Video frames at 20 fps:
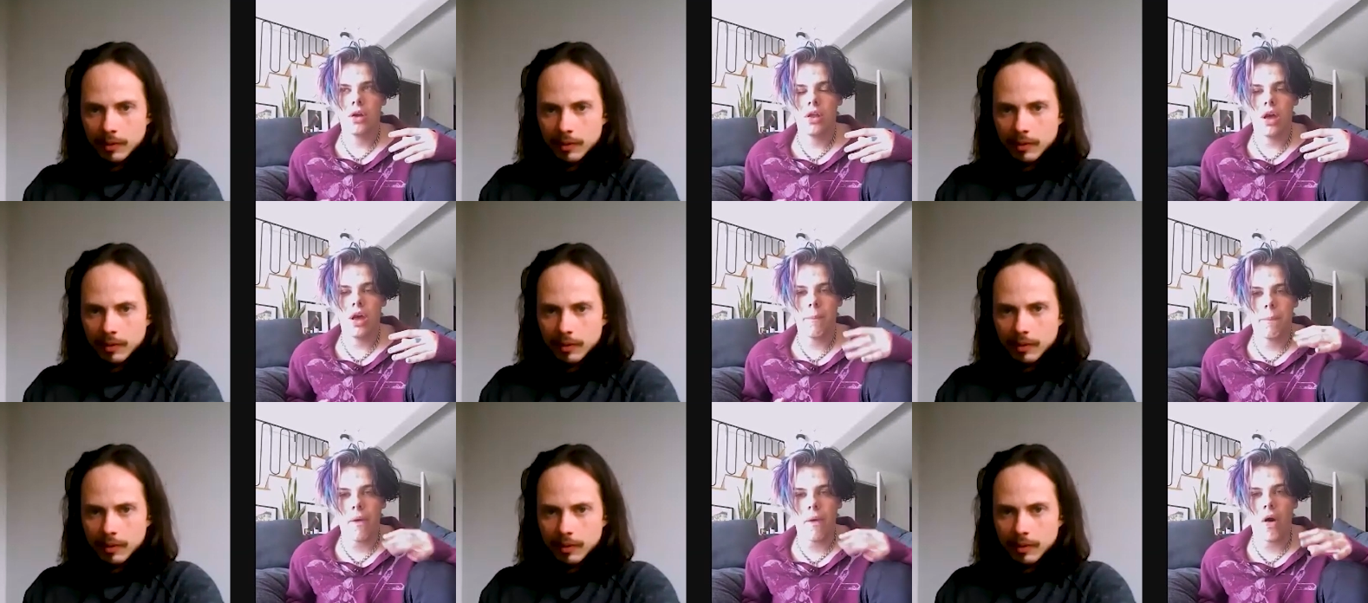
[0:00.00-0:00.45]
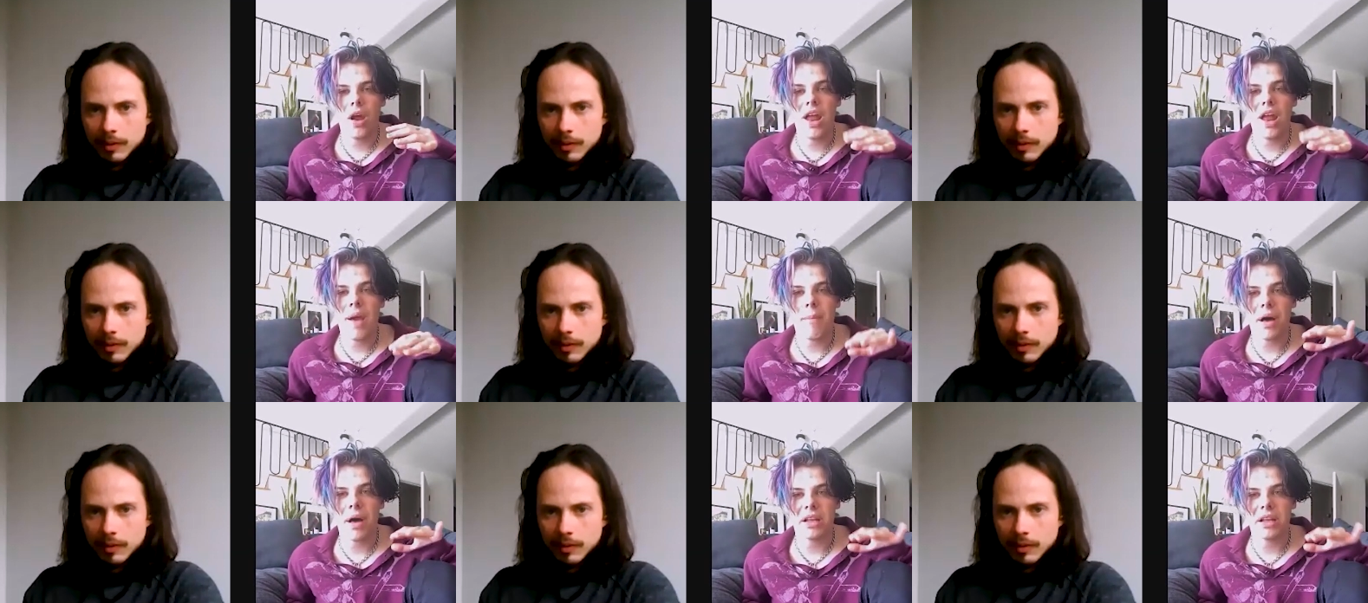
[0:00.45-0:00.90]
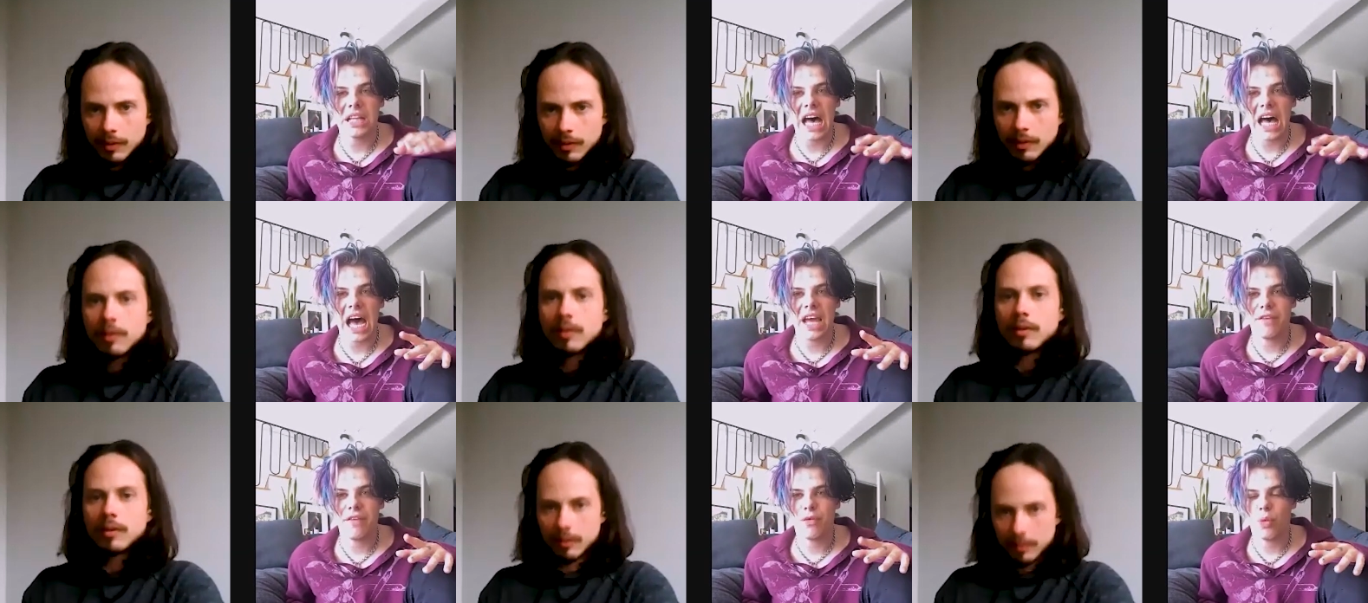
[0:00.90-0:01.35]
Speaker 1: a point in my
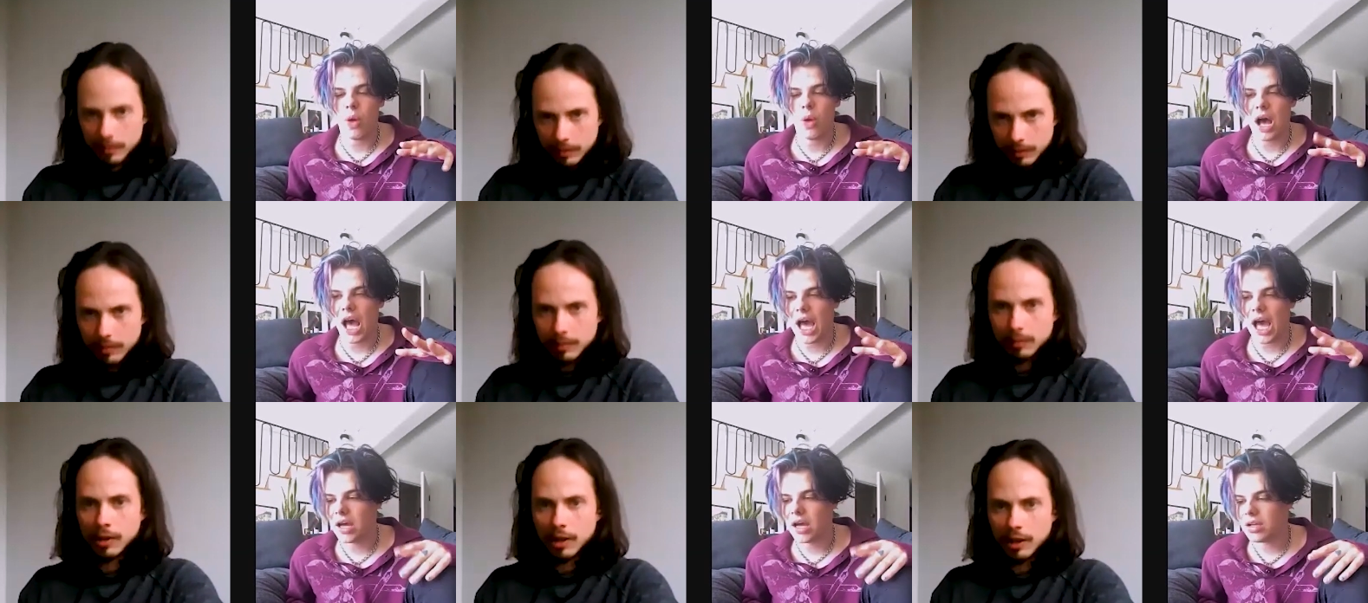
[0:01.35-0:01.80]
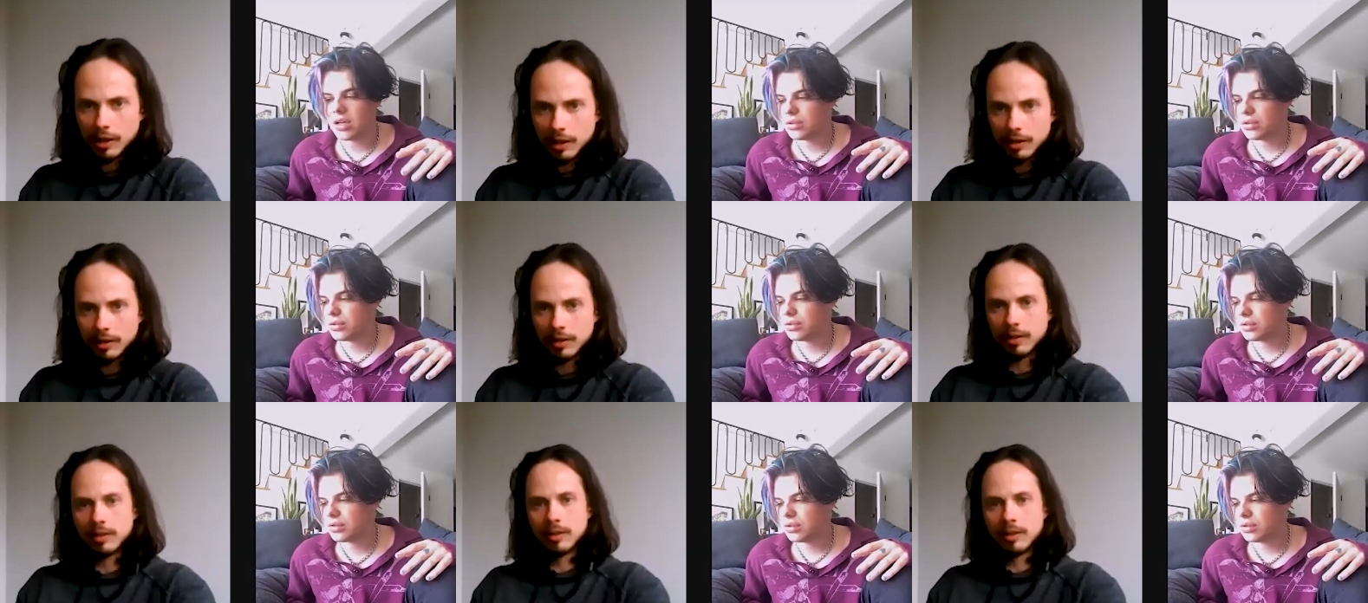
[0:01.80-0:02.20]
life where right.